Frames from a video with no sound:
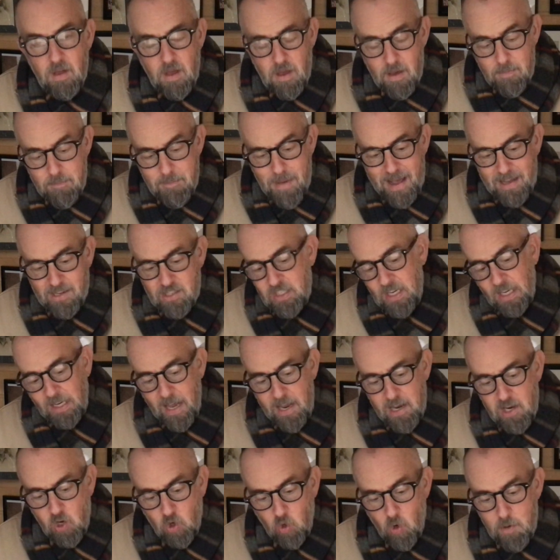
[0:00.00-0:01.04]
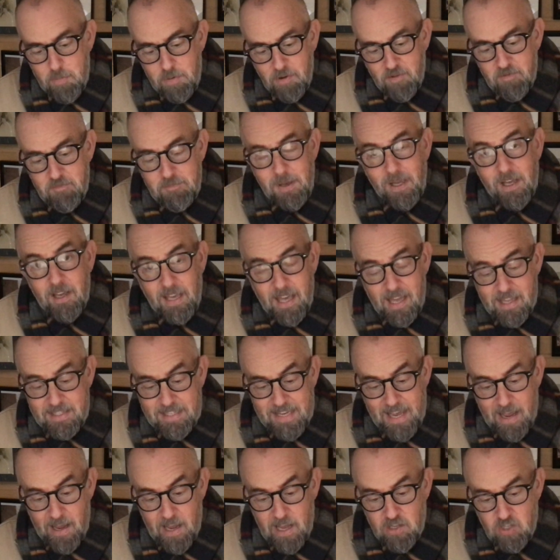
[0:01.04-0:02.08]
Maxie led a group of bigger kids
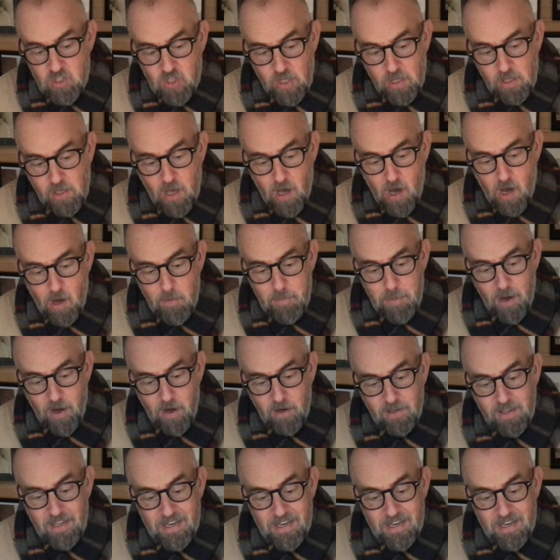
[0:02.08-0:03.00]
out into the car park,